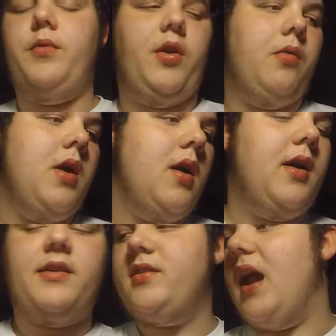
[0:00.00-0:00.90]
So
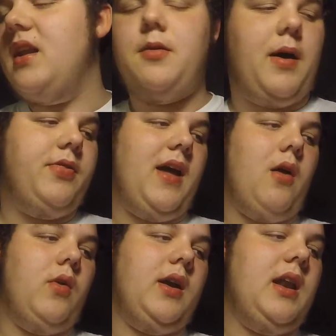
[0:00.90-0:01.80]
excited about that
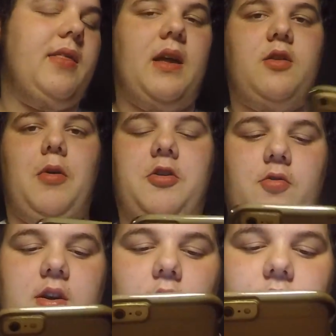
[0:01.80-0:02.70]
one. I can add that to my
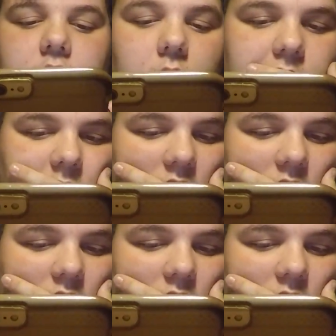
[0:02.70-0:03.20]
trick arsenal, which is